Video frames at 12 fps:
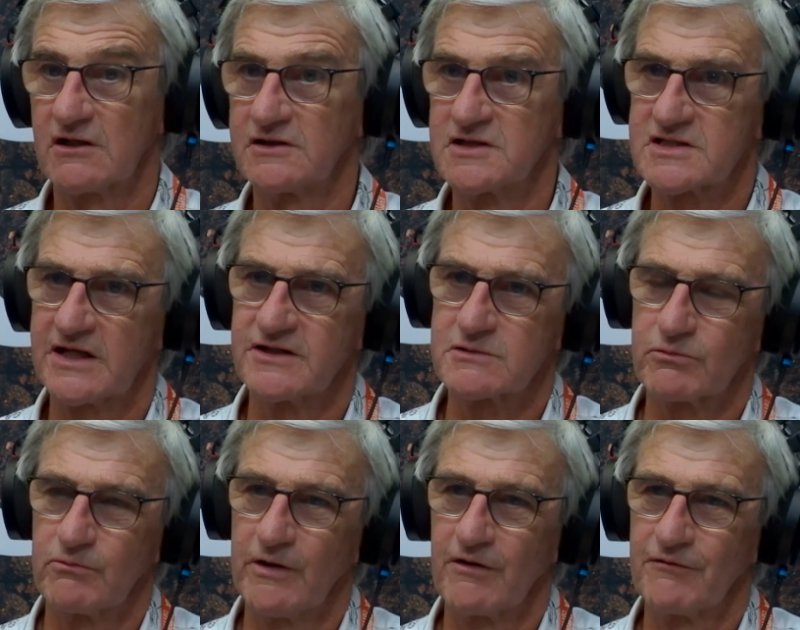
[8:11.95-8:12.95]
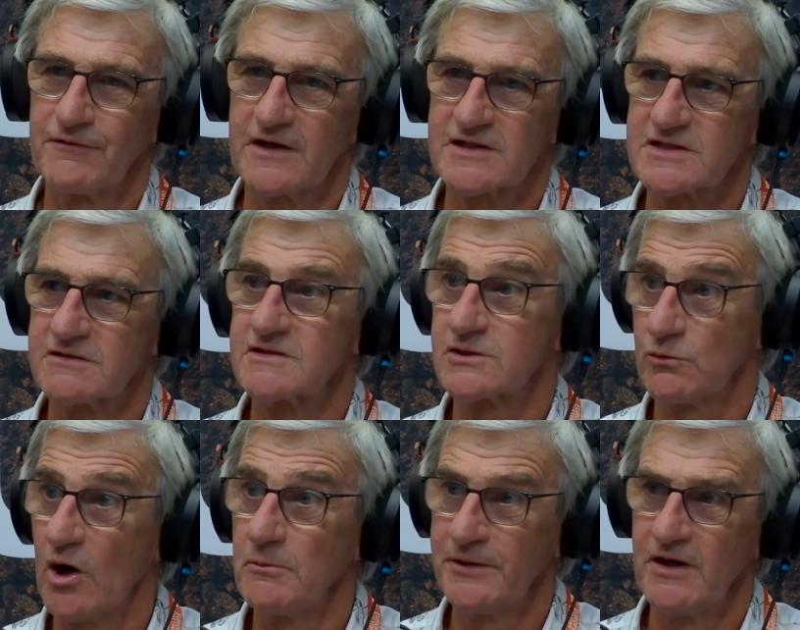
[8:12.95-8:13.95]
Garden centres were one of the first to
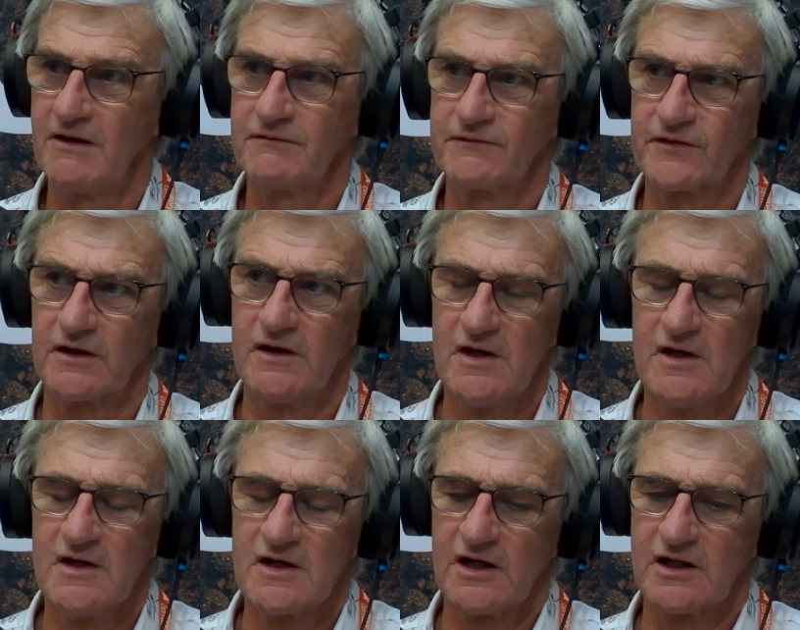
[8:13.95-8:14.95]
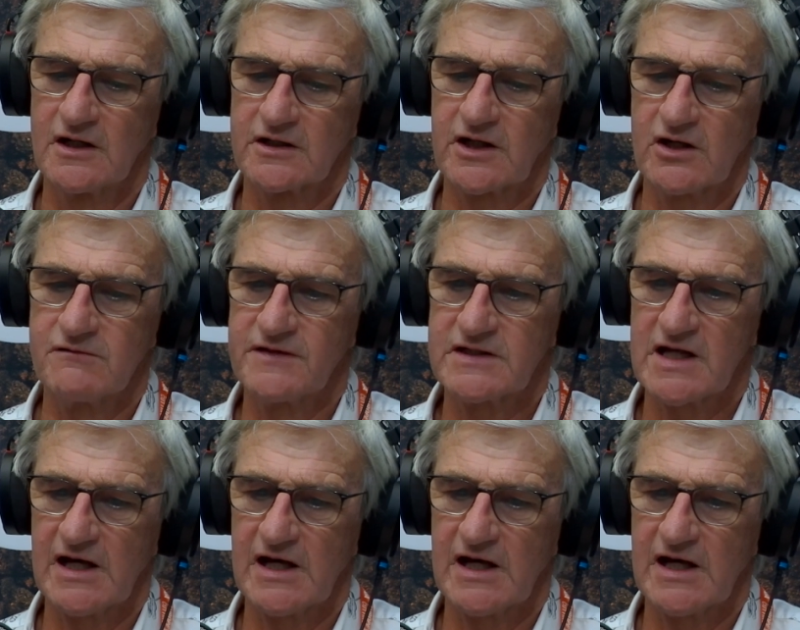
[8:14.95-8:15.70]
open after COVID.